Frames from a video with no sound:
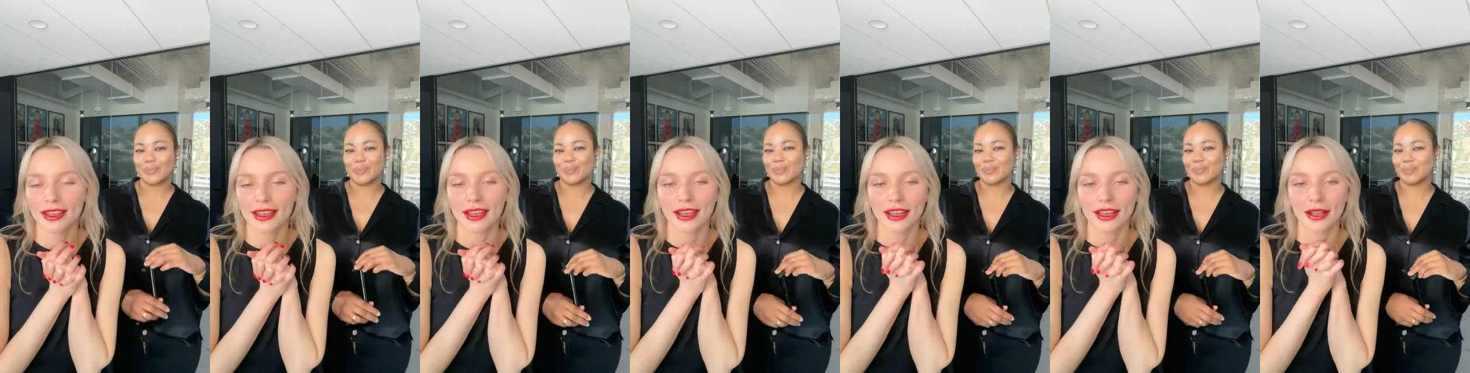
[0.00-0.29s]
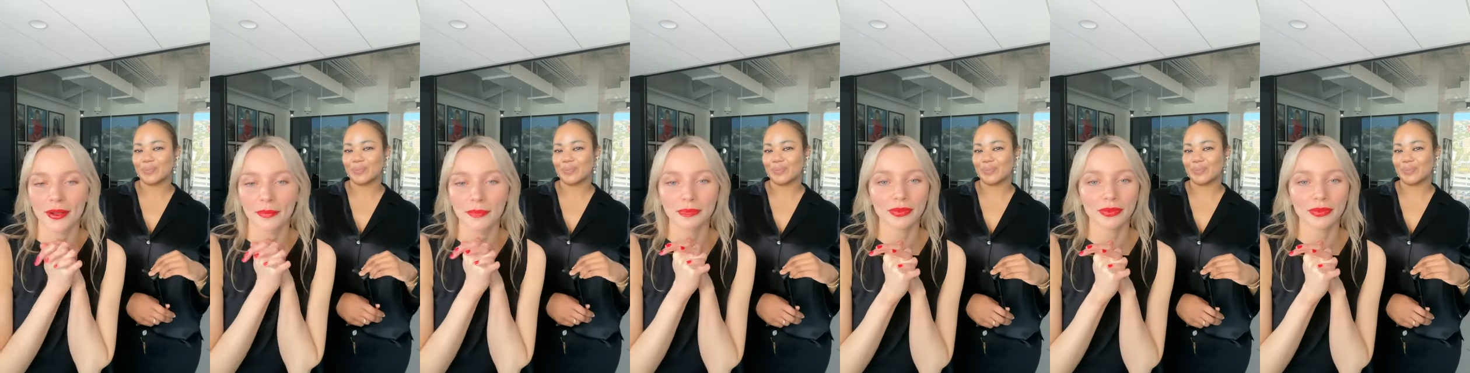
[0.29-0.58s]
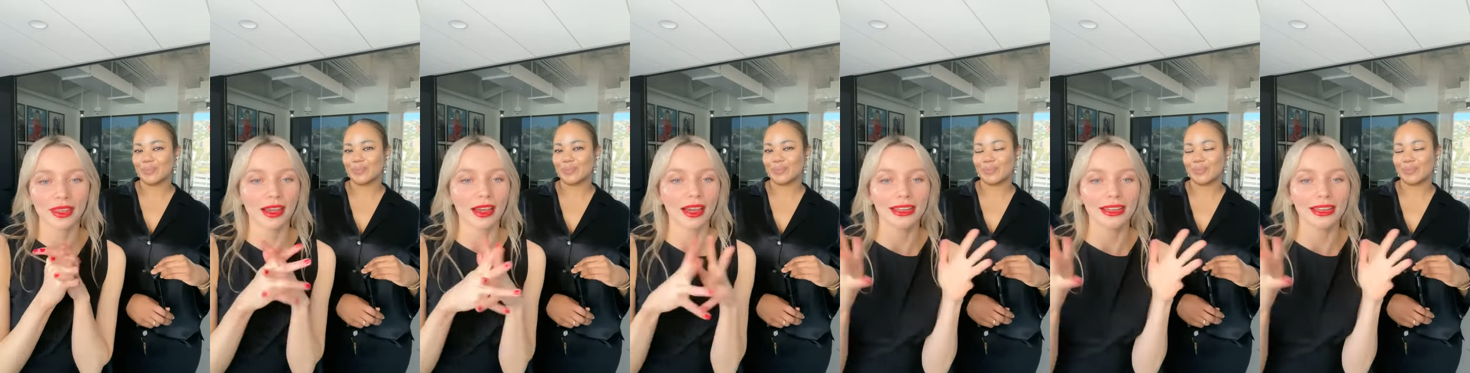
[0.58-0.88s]
Speaker 1: Um,
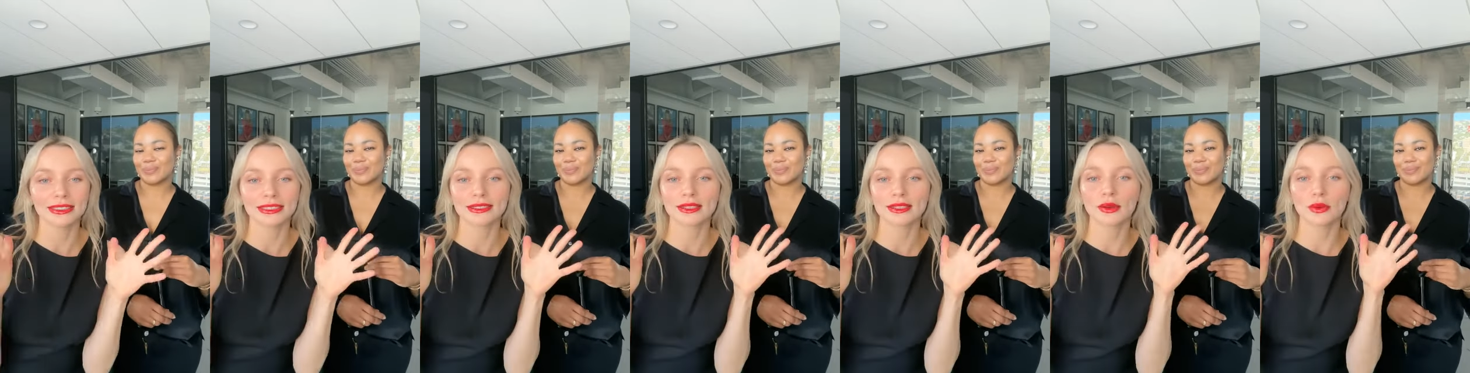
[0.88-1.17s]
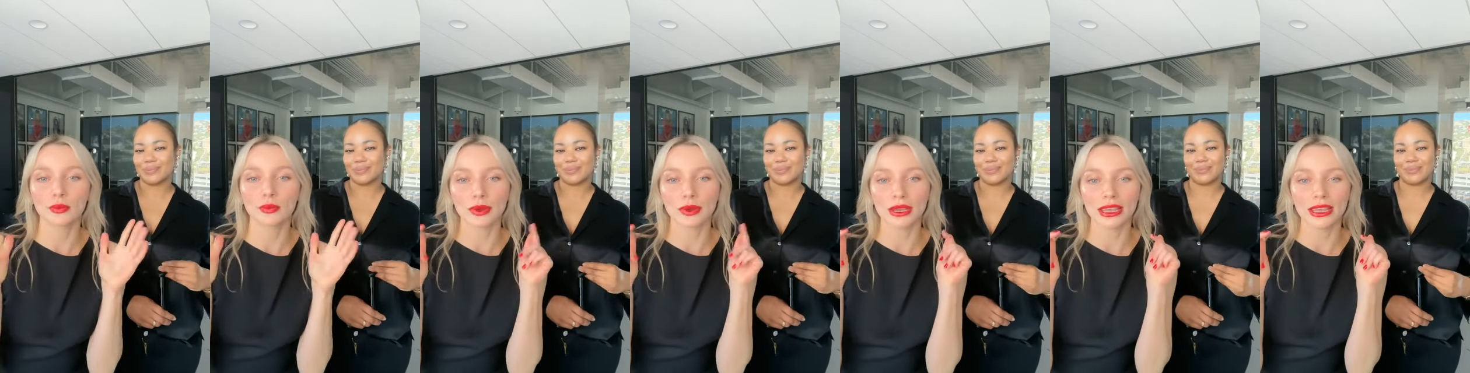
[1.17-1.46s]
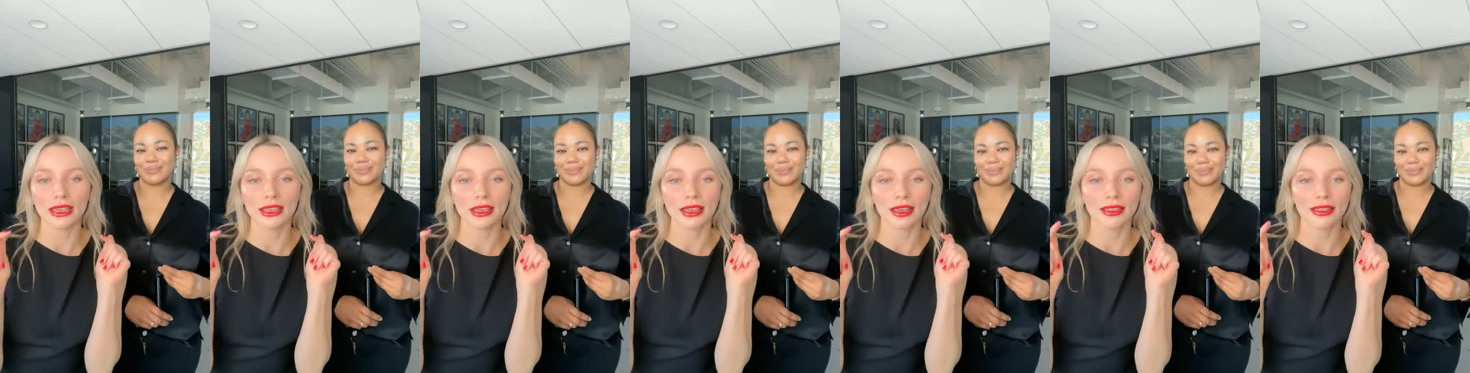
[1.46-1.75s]
guys,
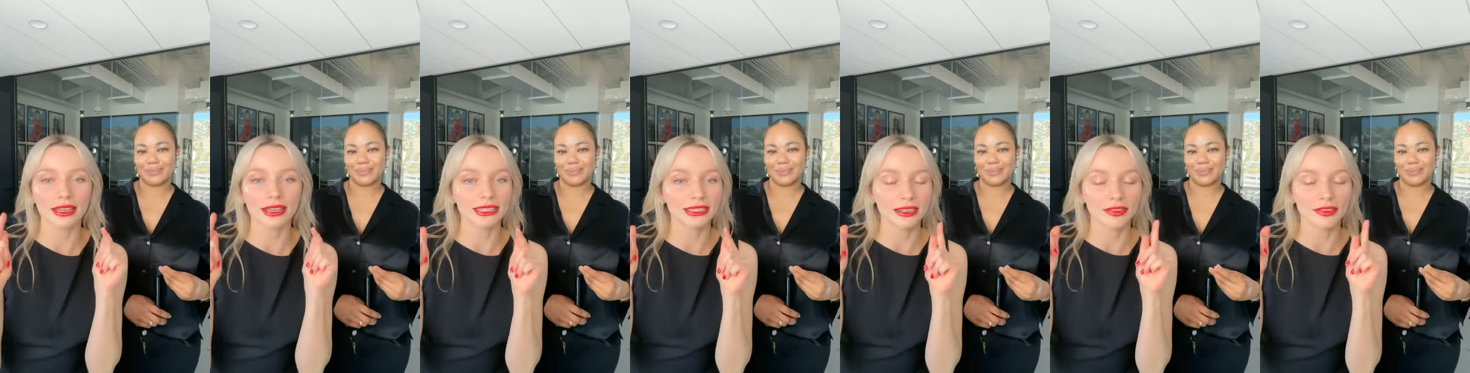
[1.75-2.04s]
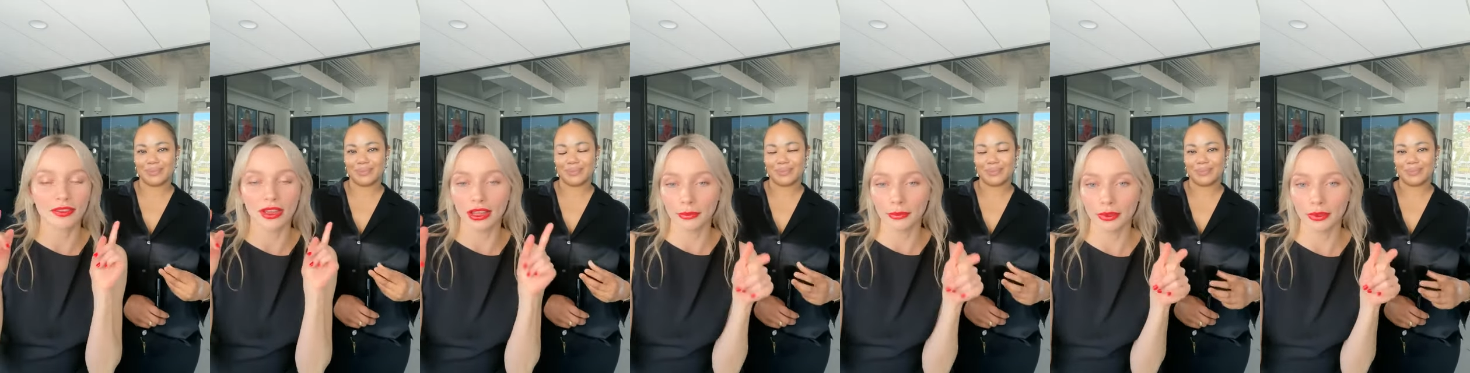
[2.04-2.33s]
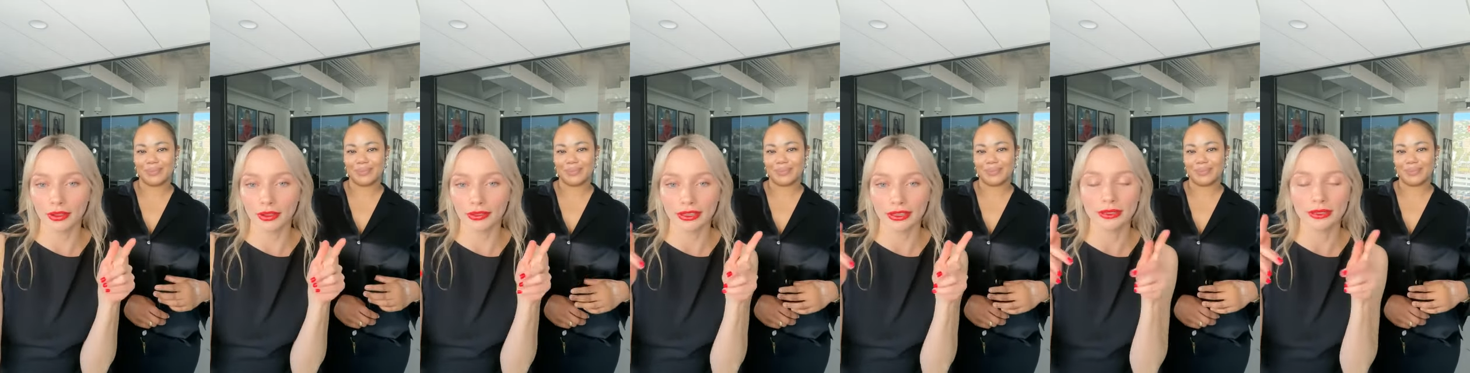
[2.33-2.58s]
we this available